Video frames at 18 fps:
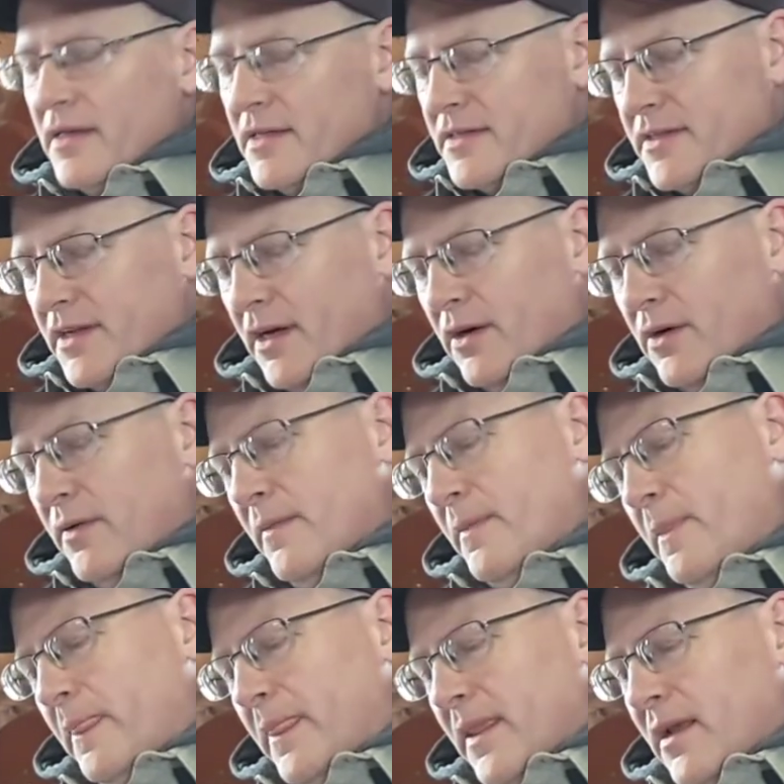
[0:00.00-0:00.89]

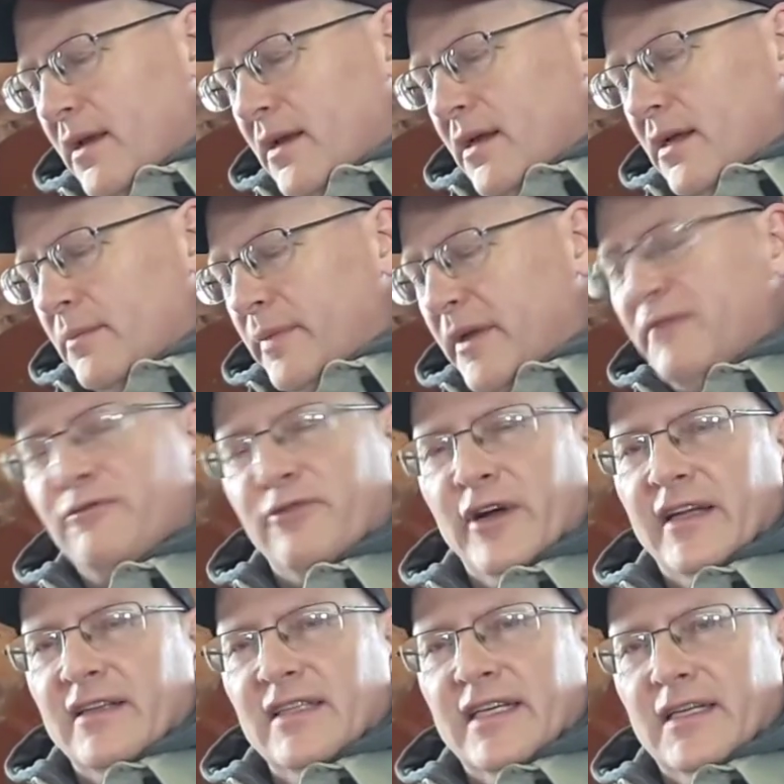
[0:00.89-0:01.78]
So be
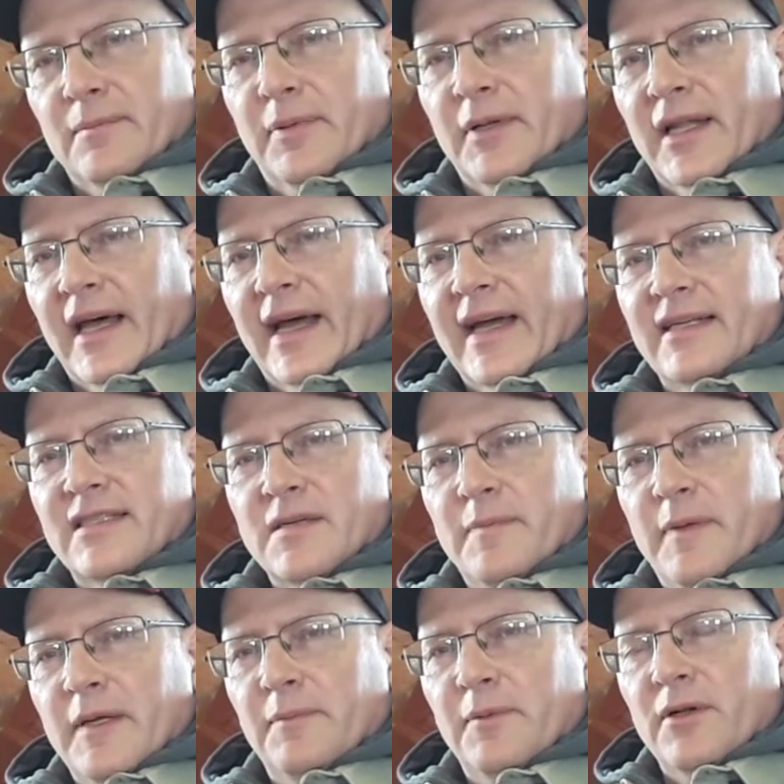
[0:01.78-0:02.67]
friendly and polite
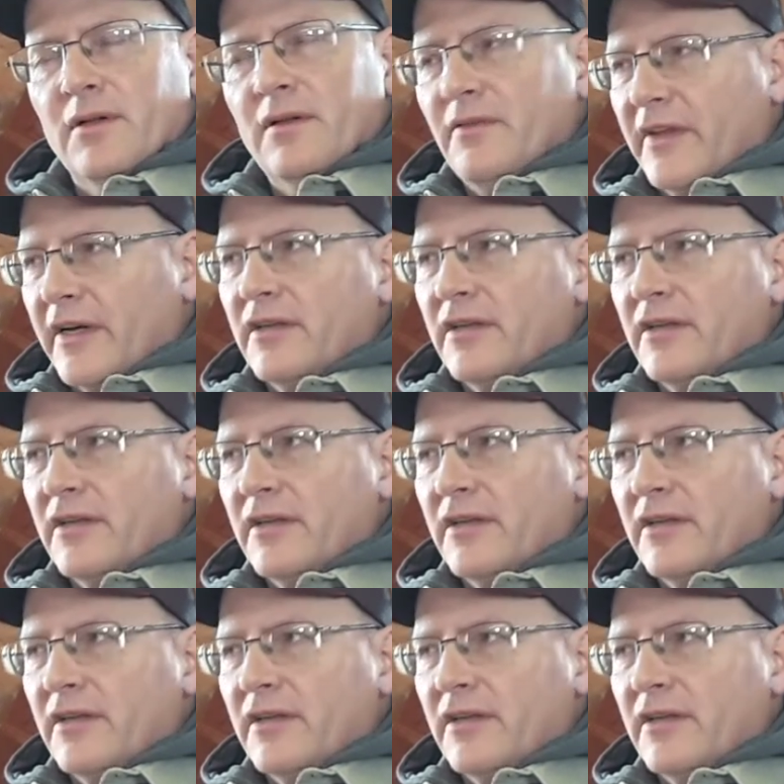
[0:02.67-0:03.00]
to people.